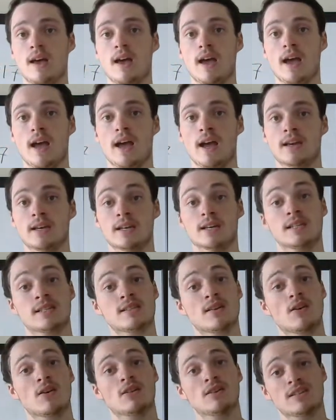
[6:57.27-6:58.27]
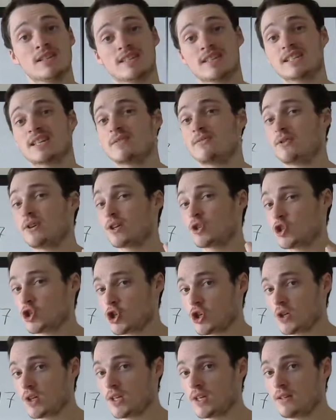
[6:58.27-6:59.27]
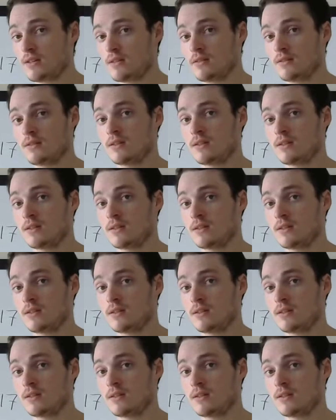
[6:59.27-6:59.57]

And it is honestly a very chilling